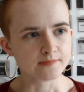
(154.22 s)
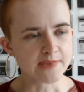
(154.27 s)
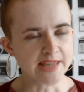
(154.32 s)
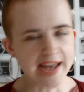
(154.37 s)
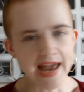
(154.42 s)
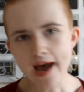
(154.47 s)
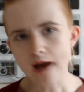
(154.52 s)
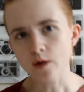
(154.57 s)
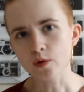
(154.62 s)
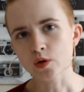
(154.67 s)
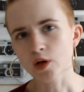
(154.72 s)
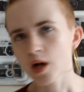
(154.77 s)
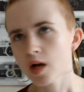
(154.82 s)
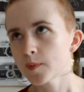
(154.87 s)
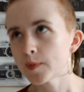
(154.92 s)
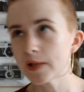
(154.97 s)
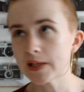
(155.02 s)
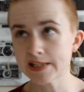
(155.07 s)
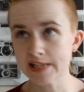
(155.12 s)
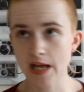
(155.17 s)
Now,
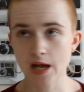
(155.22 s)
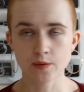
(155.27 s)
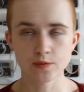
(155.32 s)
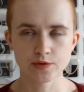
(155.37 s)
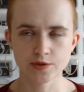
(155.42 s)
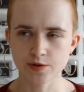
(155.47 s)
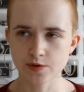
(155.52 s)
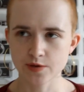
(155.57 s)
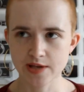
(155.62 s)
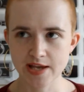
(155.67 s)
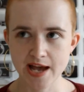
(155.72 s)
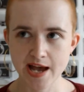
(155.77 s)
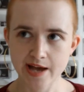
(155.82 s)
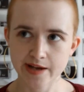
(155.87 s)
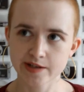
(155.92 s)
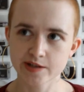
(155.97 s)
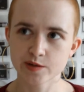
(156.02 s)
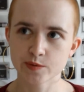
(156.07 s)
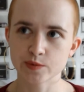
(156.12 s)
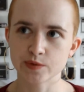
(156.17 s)
coming down to the
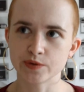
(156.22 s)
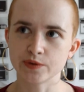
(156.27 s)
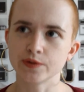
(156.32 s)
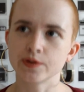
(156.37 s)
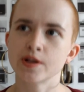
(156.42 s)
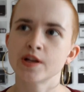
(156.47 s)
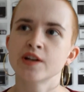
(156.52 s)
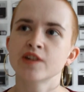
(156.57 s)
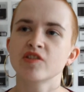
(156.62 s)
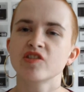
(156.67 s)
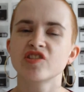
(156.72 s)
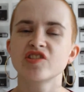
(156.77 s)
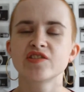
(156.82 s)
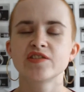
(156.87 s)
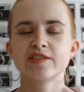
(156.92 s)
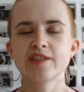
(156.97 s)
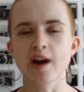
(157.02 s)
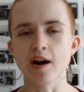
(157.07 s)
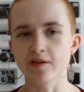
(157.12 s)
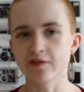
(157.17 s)
actual
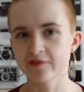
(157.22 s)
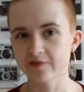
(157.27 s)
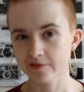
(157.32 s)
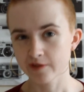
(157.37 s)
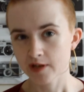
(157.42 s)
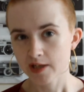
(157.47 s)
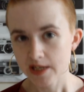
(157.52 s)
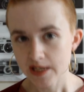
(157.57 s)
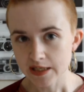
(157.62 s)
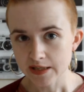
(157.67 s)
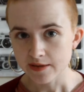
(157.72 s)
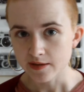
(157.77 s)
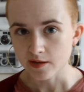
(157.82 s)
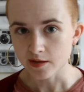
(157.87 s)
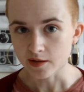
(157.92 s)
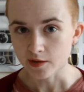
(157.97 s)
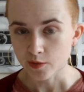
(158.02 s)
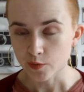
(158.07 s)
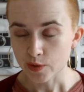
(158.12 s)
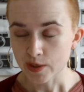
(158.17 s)
stuff in the
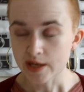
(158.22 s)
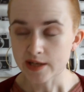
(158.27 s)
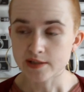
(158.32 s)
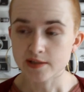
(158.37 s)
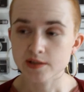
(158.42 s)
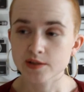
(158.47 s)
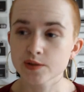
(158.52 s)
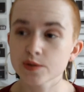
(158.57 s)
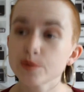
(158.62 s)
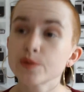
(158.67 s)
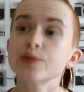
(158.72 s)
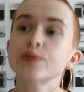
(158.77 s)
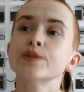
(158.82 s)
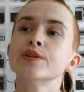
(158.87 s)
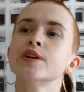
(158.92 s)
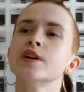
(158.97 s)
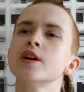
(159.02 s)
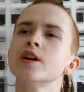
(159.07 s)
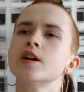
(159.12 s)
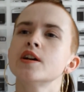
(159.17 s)
Creator Store,
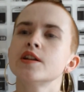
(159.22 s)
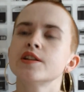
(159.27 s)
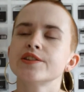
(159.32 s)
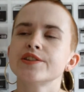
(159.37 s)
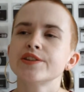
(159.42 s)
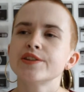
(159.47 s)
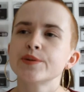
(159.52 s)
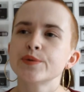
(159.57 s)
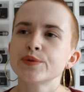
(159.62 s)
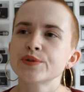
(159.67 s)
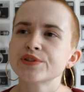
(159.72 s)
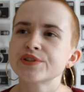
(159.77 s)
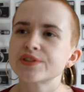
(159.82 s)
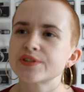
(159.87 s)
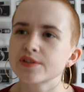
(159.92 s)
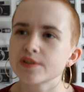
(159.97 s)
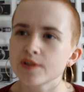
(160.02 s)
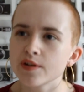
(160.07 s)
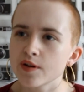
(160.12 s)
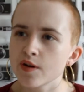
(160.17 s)
there was
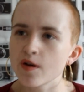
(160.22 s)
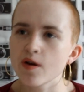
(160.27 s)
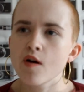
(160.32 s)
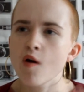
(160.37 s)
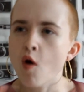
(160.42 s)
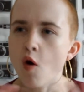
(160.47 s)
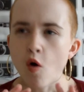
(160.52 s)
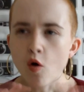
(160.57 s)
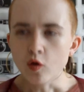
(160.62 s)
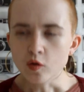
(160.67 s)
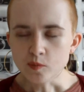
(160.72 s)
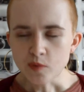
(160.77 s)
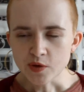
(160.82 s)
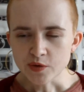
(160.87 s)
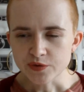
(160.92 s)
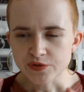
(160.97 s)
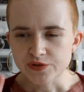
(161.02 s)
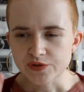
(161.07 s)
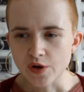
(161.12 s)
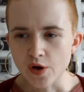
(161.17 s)

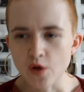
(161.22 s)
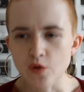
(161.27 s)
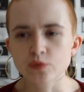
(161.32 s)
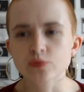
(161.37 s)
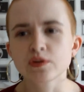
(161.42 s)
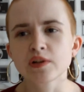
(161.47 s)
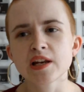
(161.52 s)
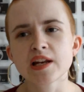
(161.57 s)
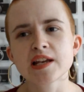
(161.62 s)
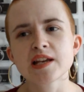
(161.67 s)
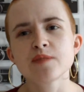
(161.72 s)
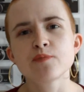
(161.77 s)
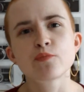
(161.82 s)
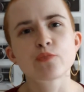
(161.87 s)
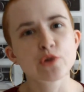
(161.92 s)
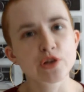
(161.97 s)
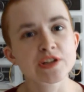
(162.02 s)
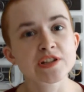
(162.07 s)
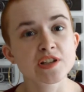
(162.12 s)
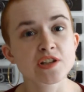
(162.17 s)
almost only
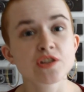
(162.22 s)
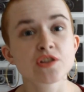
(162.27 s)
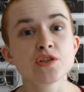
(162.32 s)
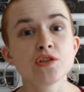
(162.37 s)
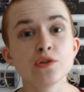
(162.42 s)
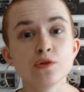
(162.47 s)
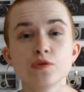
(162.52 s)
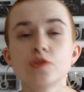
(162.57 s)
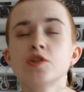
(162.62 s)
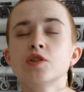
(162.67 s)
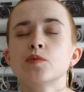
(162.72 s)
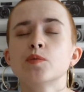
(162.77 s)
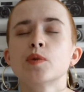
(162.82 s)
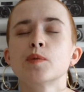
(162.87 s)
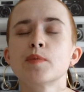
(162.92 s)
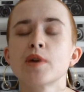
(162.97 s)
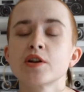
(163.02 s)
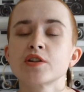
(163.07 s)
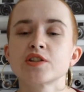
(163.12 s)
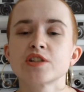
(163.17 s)
British YouTuber
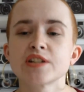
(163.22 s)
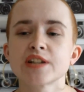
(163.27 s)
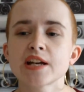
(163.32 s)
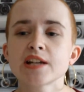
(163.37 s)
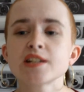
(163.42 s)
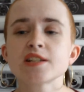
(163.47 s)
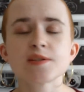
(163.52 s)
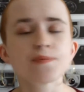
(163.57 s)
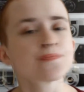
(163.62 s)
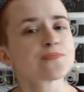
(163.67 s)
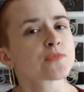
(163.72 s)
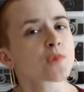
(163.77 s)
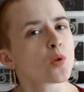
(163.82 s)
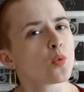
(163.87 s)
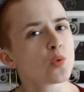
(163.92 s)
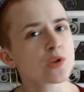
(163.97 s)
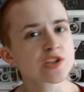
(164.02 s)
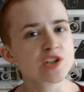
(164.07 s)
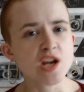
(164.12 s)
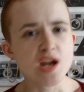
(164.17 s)
merchandise,
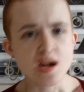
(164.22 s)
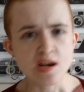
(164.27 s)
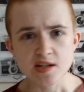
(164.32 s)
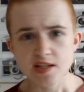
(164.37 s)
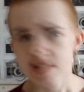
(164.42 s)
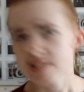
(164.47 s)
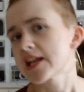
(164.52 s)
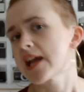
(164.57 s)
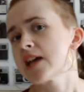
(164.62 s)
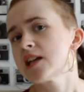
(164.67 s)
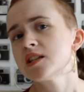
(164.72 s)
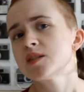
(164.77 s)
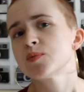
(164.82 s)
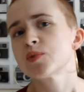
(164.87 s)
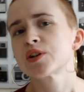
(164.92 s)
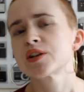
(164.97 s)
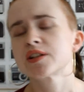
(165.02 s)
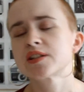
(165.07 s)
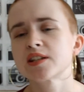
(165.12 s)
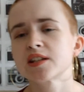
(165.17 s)
which I understand
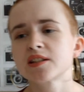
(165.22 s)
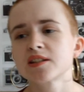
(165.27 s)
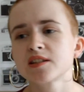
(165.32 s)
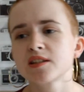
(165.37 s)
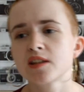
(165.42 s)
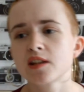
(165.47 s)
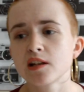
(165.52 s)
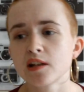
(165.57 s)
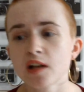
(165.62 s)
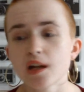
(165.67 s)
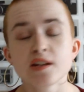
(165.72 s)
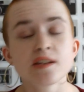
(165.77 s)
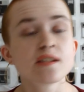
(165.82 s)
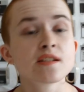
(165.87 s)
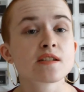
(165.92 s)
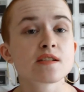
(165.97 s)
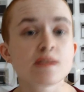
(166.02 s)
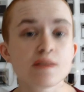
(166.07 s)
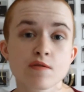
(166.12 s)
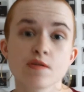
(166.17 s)
because it's the
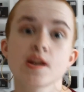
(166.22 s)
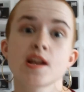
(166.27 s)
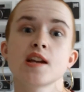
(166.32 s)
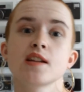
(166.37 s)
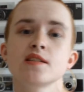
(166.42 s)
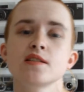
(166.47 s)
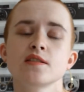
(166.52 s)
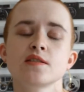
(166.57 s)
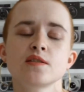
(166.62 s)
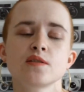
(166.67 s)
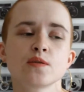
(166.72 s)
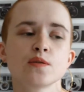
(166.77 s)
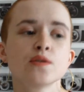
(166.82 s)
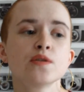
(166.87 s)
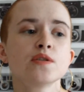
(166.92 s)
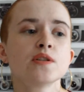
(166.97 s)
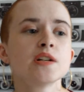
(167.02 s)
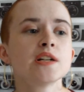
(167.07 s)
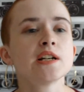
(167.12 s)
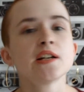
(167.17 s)
London Creator
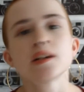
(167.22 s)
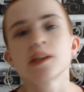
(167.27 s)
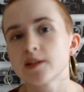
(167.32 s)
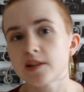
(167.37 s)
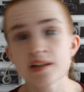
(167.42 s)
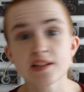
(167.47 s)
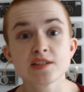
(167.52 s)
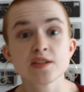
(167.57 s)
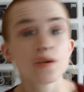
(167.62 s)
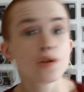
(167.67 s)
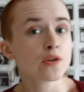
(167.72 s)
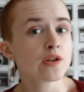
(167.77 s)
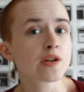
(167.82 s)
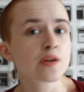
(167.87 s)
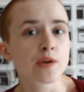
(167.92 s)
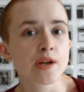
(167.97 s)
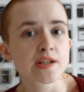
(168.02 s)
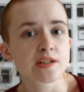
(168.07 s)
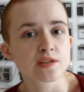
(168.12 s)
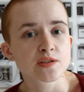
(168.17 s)
Store. It's the only
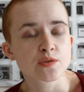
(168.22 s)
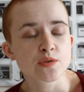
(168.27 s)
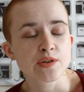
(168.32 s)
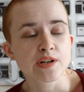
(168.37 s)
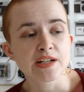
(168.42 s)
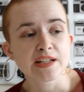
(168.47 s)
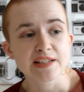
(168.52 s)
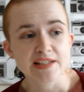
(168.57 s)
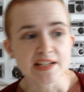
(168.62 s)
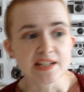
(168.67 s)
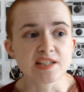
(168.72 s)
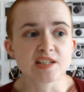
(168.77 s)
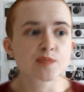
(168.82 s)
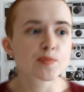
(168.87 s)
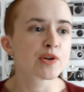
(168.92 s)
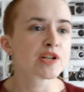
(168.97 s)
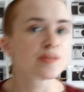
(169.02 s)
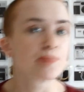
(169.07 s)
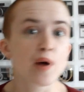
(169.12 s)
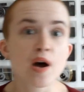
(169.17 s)
Creator Store that exists,
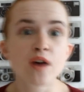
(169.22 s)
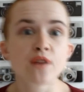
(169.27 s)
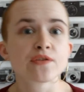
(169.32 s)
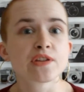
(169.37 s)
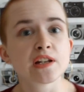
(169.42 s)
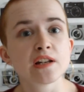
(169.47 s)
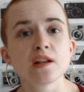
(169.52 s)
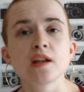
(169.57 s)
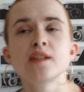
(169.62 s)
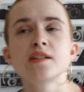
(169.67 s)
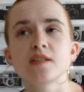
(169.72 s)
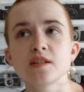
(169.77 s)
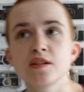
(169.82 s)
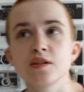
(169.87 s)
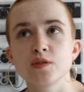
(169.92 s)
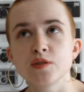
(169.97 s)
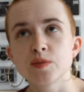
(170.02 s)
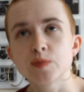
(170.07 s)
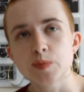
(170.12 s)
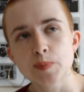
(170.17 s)
but it's part of the London
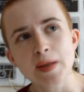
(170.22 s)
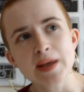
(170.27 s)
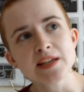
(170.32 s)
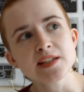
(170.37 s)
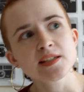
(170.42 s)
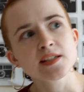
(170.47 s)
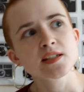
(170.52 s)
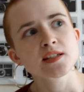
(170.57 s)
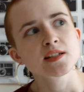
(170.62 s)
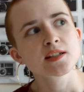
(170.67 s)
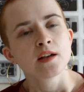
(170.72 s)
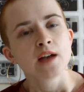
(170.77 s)
YouTube space.